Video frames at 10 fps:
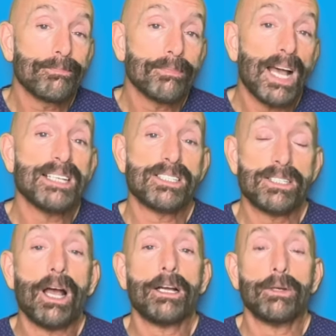I
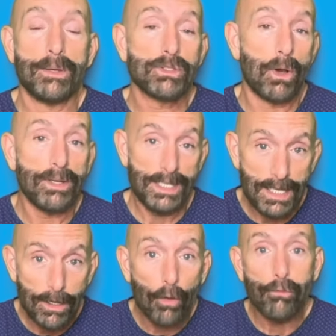stuck, it was called
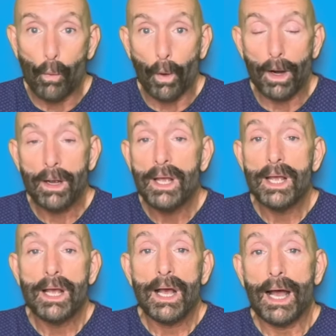ketovore.
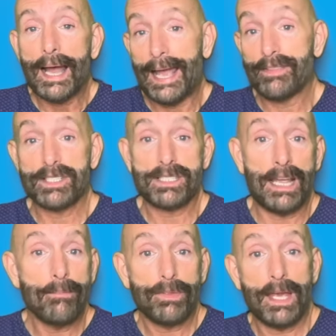I had the
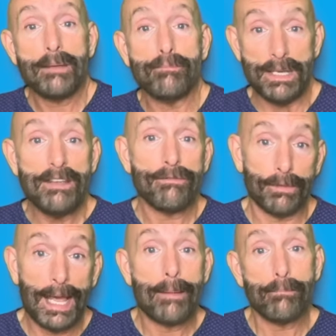same thing, beef,
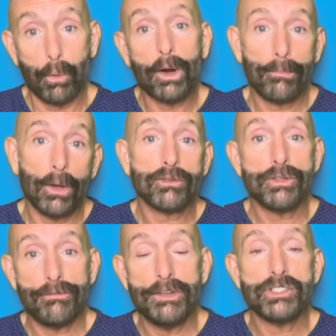lamb, pork,
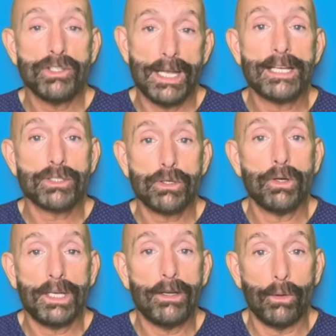poultry, fish, and eggs,
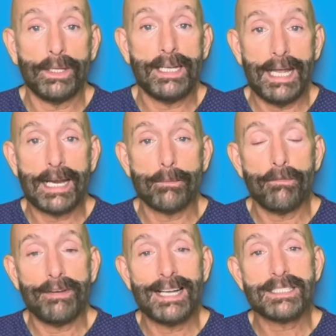cooking only in animal
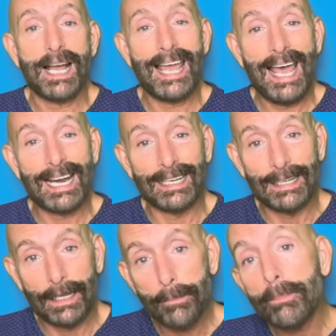fats. I had a
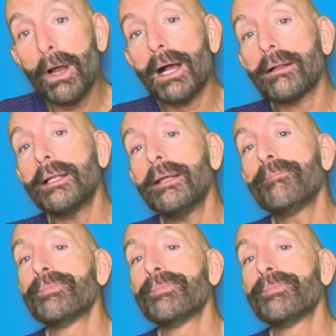little bit of broccoli,